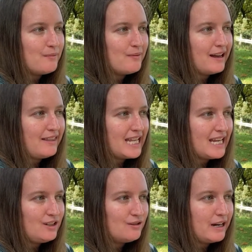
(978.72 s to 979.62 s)
and
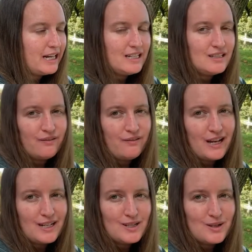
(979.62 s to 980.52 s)
then you're ready to
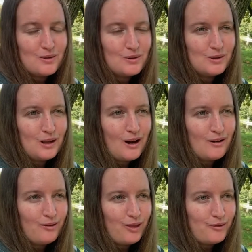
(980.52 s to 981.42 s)
face all
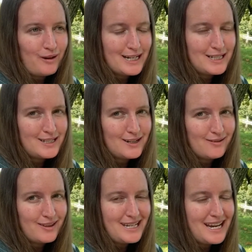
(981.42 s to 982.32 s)
of the rest of
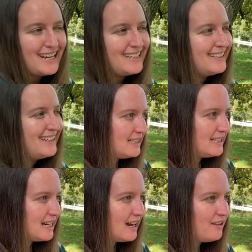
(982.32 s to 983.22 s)
the day. And
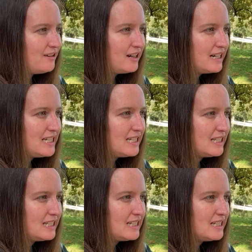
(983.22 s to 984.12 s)
other
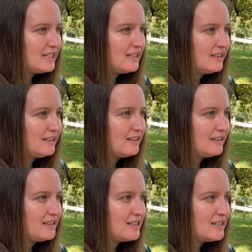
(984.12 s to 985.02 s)
ideas
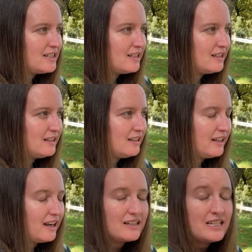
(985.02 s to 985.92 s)
is,
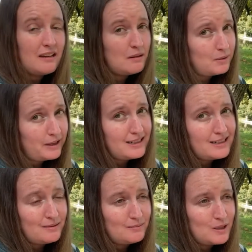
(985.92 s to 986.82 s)
yeah, taking breaks
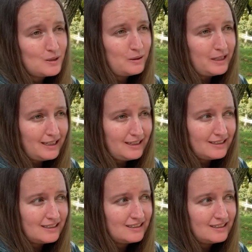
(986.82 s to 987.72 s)
in between
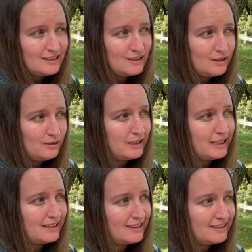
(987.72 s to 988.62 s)

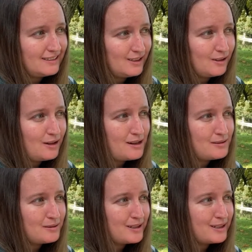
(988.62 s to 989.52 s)
doing your
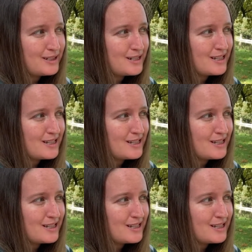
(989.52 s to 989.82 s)
artworks,